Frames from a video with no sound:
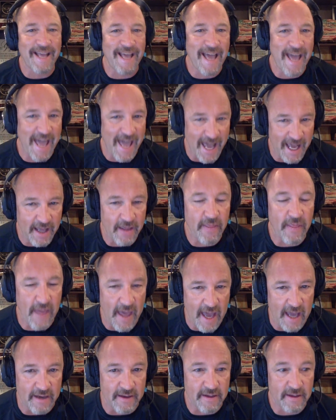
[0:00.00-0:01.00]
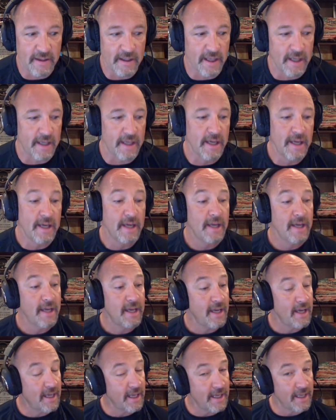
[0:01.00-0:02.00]
hack that. Like,
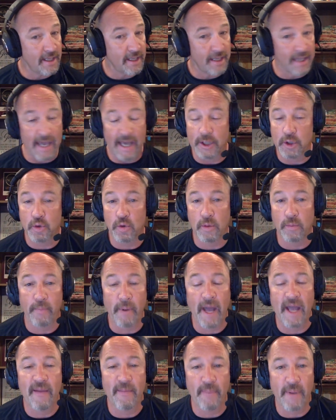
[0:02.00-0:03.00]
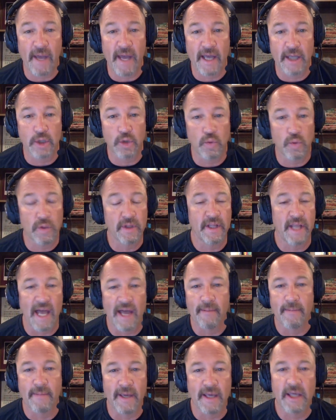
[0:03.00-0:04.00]
gastric bypass will
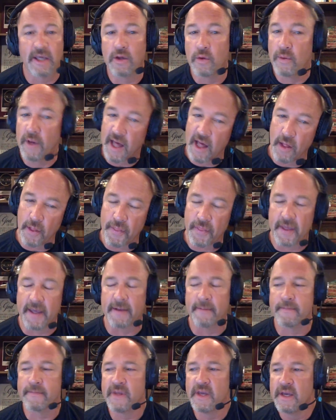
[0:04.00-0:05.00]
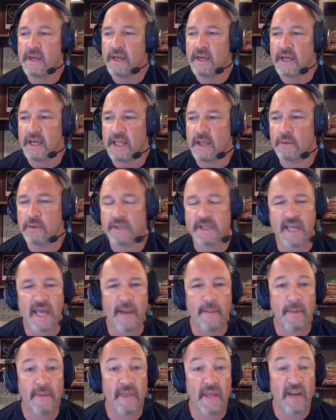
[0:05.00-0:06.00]
not make you healthy. And that was a
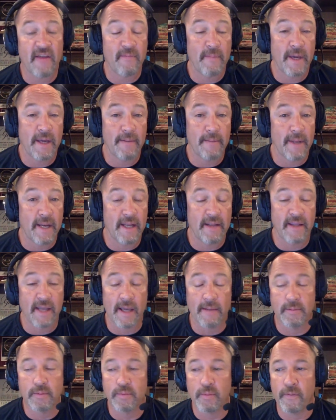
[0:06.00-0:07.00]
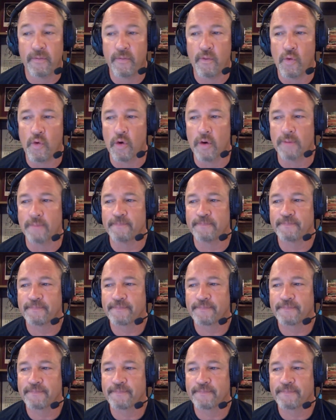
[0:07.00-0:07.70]
comment that I've made many times before.